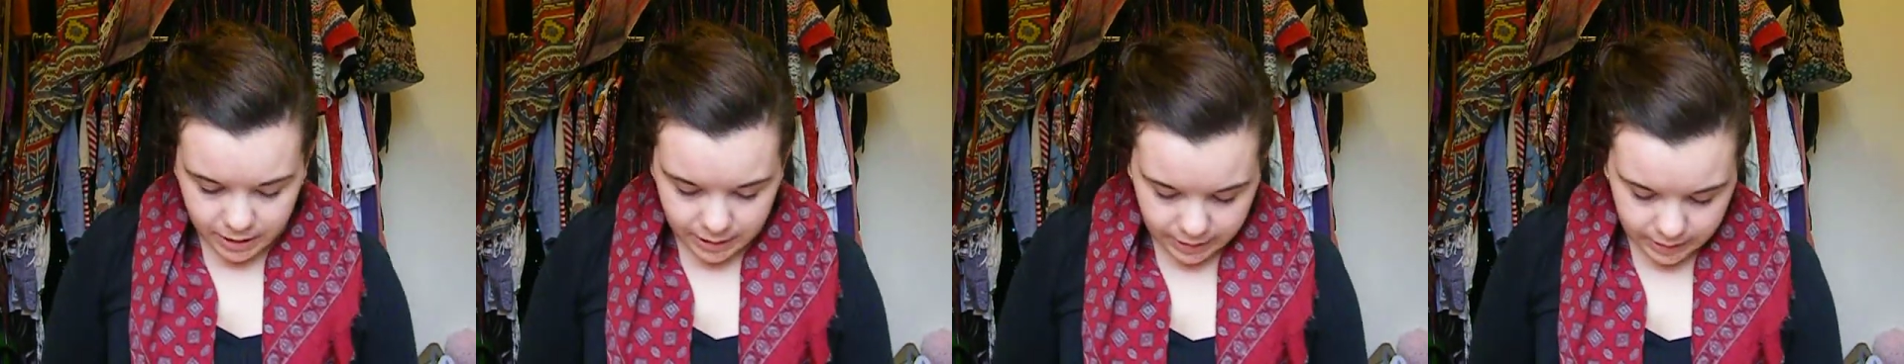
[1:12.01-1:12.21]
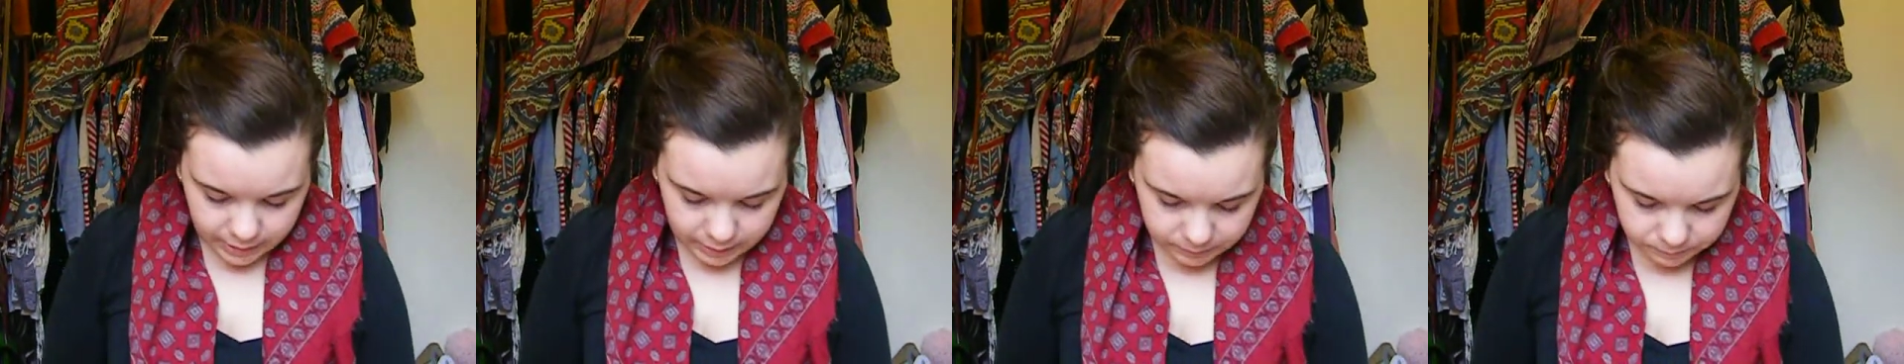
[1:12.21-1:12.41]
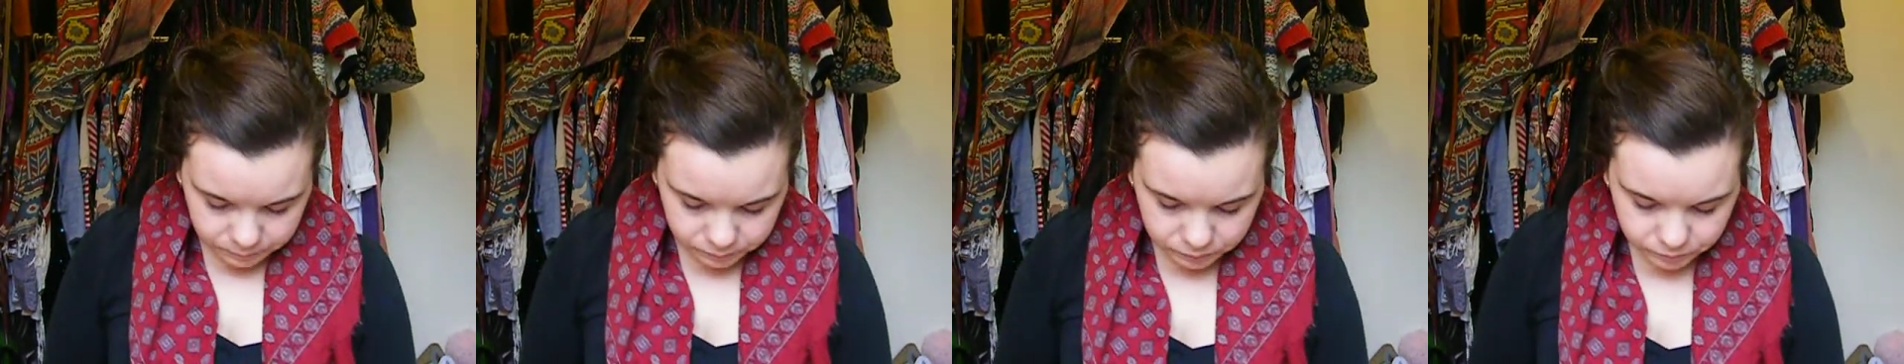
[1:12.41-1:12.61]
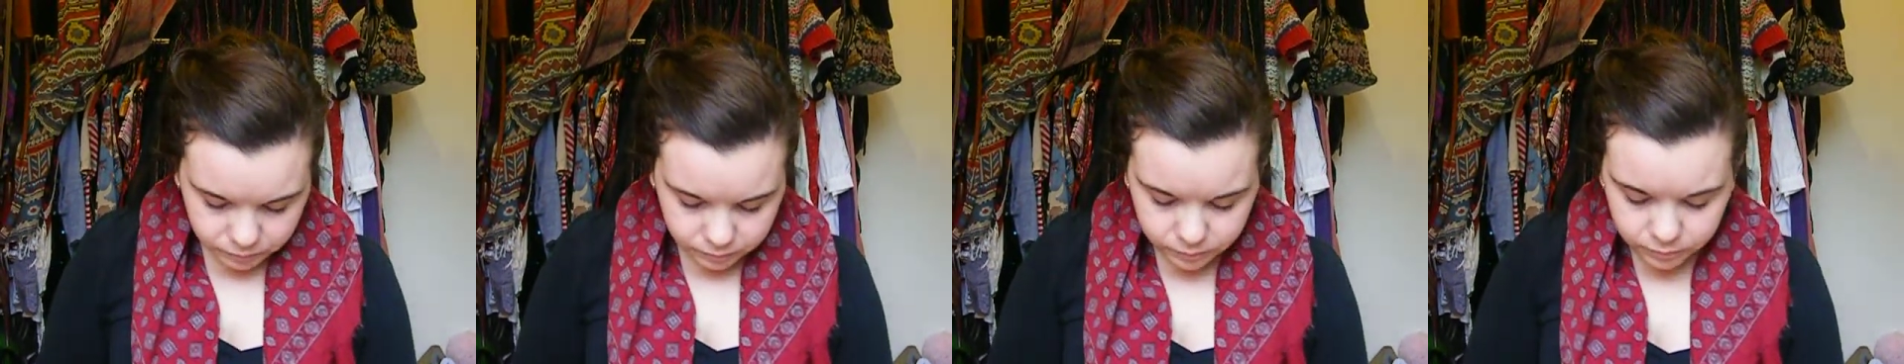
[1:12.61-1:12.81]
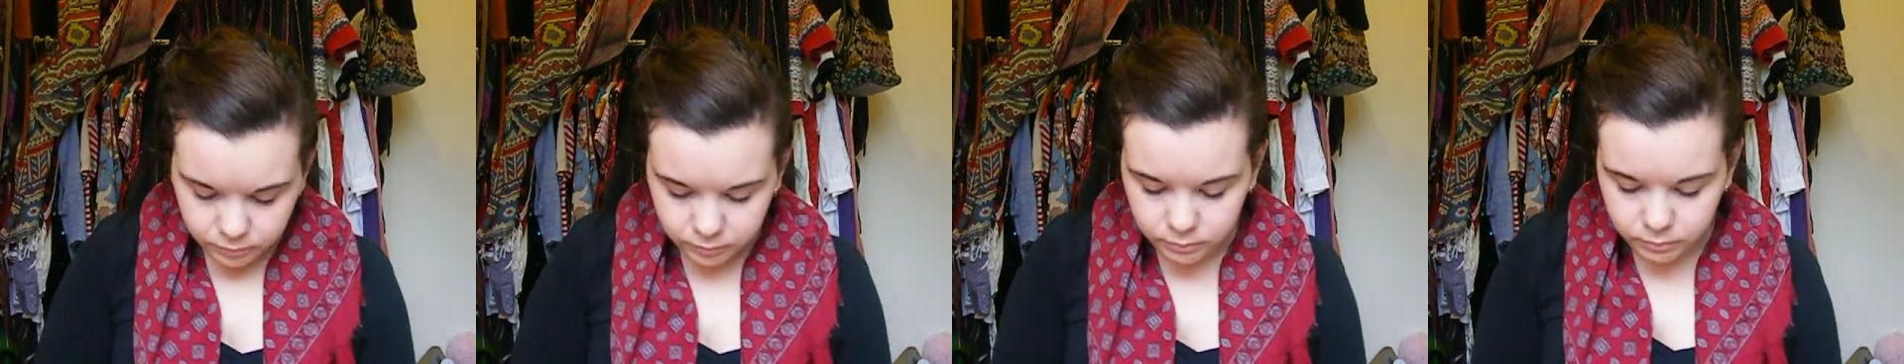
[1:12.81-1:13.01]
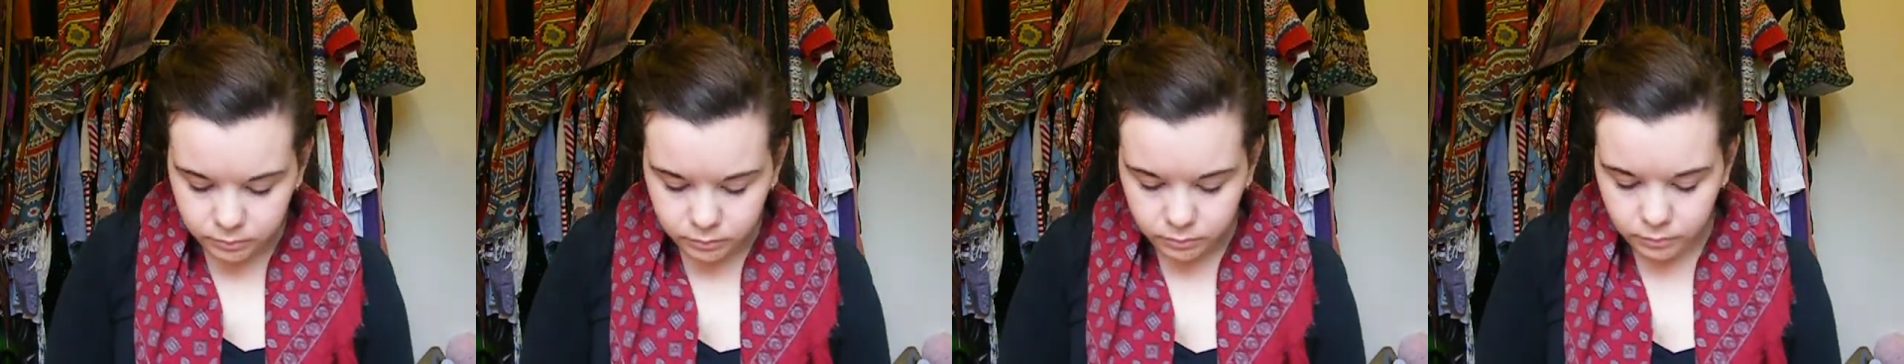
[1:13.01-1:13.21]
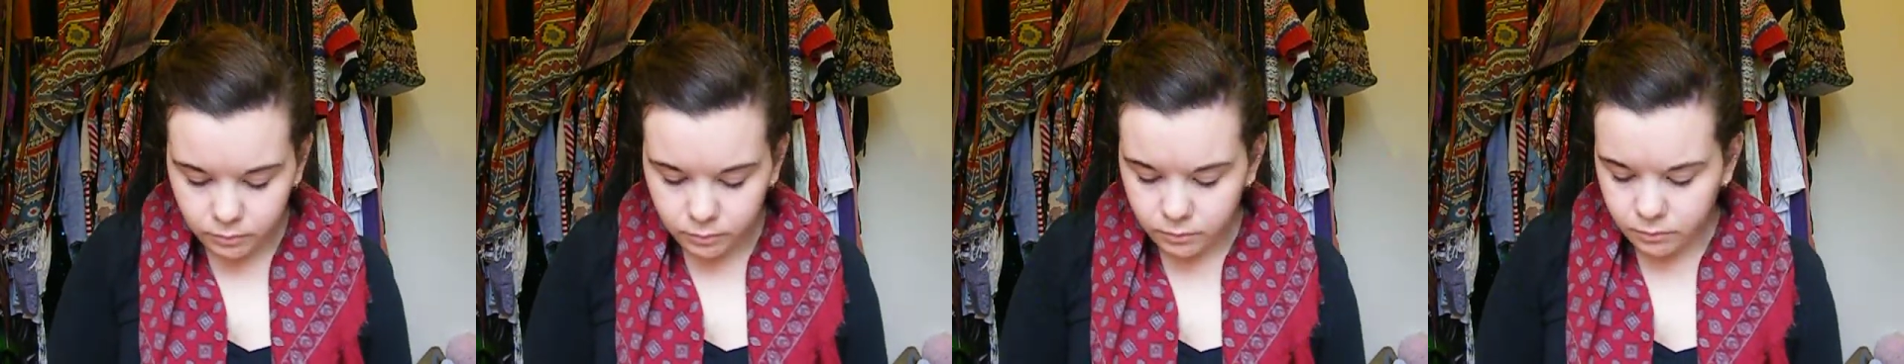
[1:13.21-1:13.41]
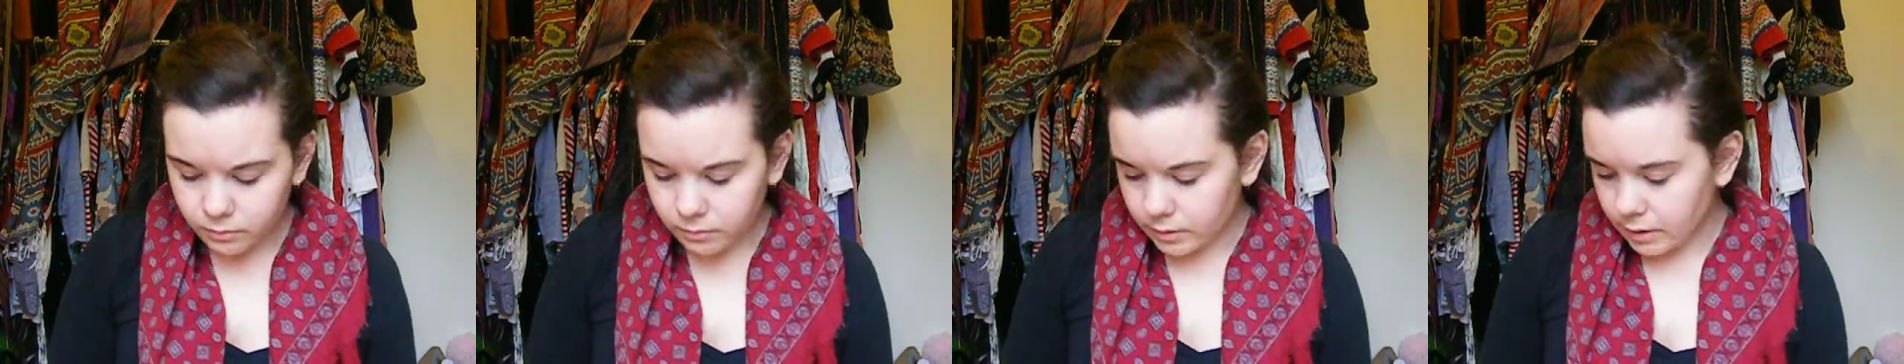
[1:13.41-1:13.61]
here.
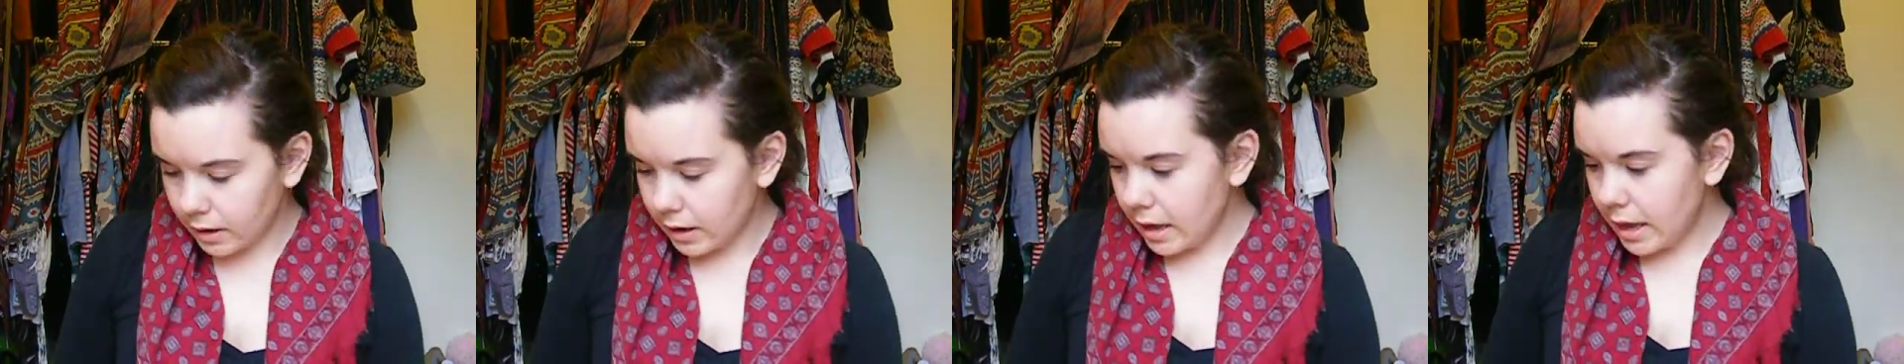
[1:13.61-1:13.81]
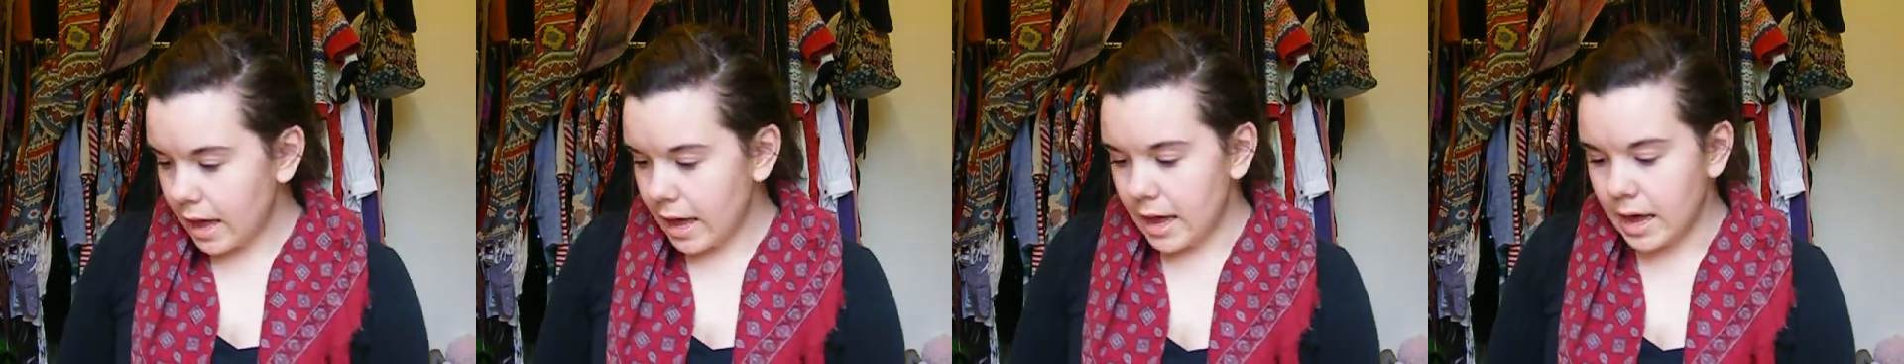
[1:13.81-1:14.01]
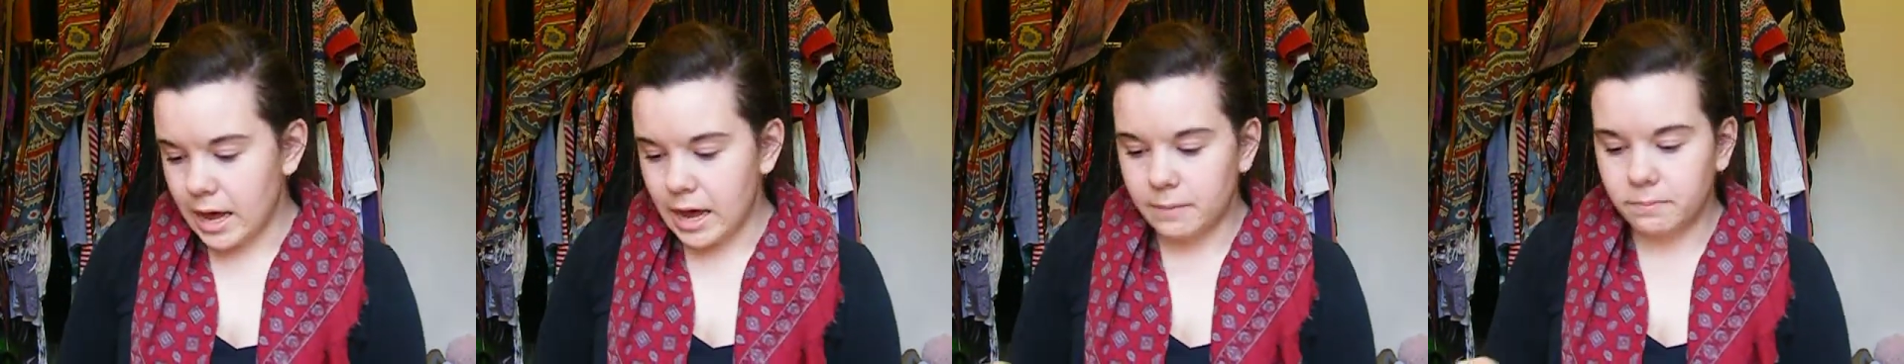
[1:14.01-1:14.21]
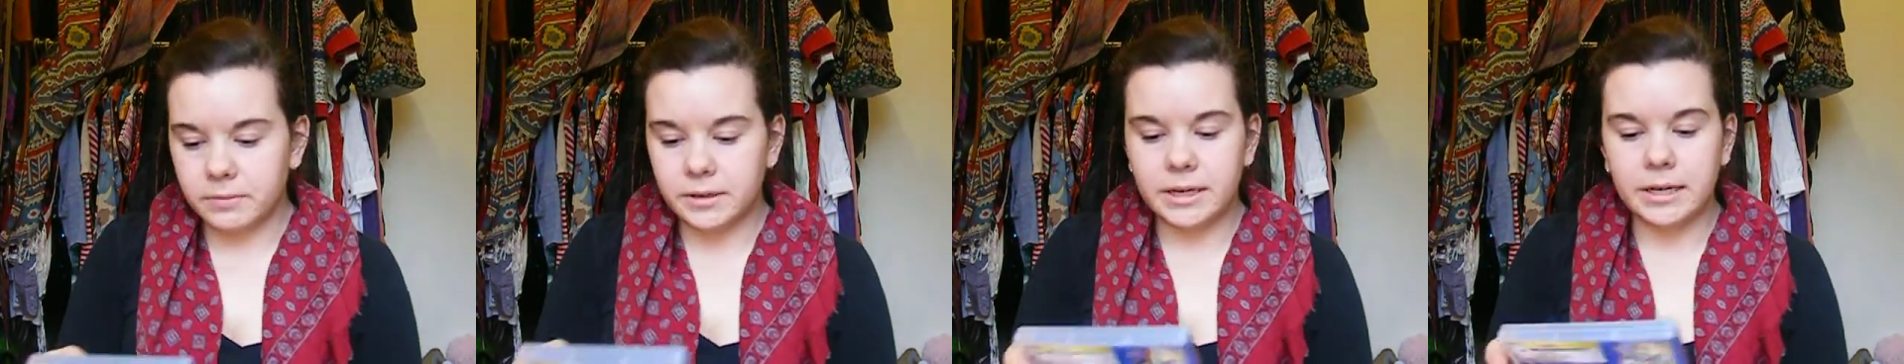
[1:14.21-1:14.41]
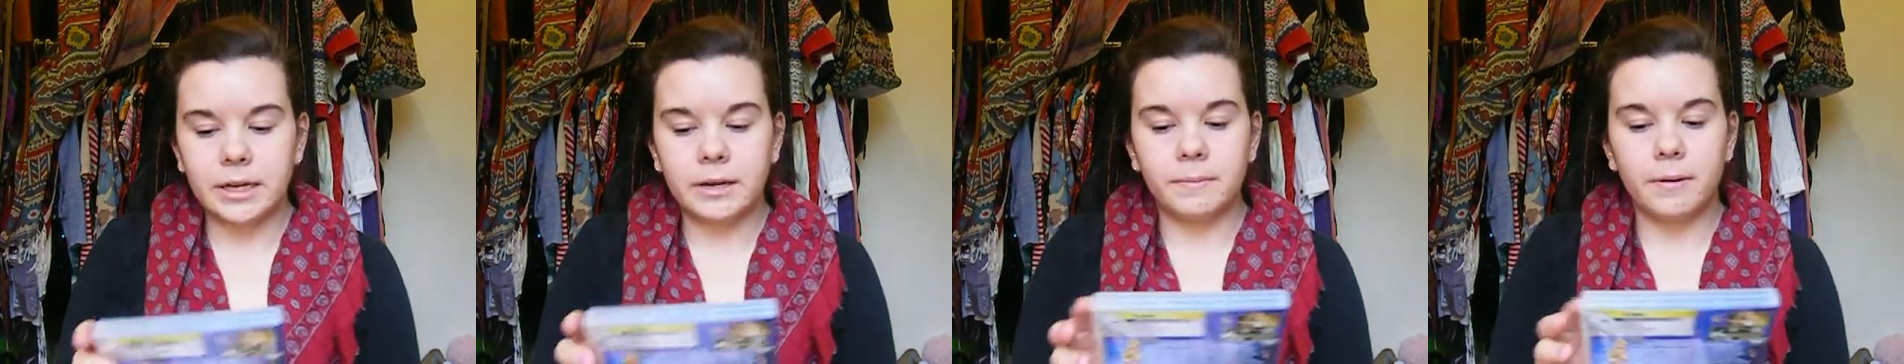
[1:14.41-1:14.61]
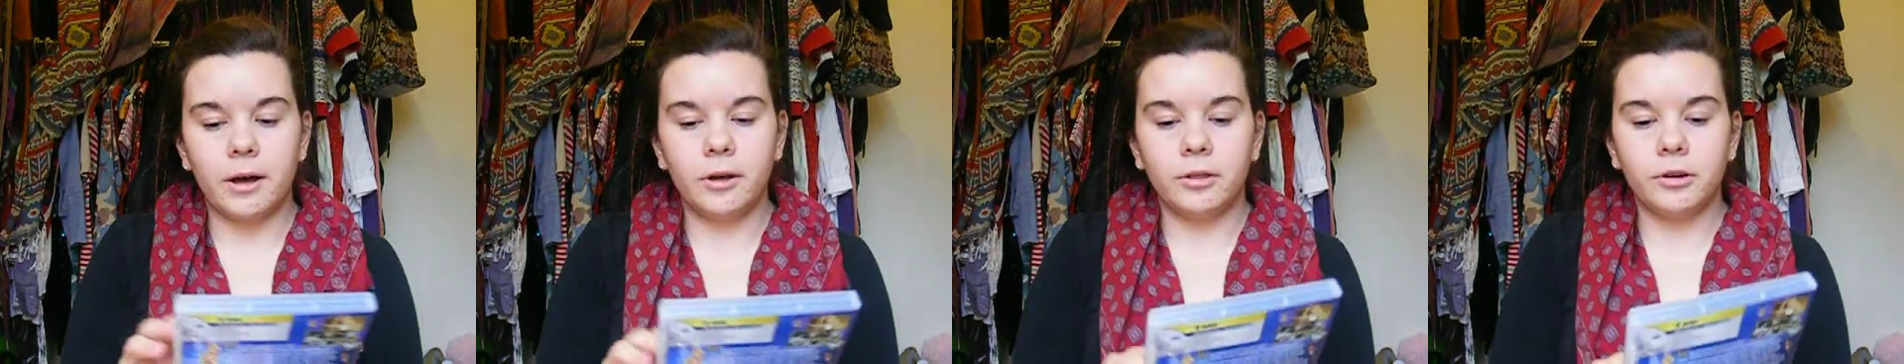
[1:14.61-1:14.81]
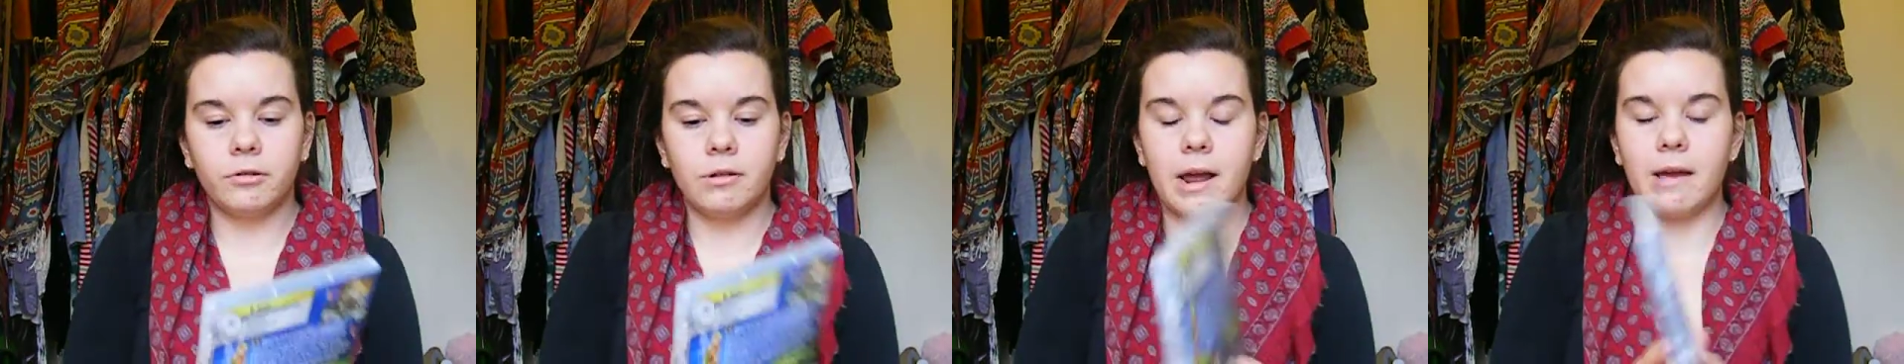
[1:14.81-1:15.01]
Tinkerbell the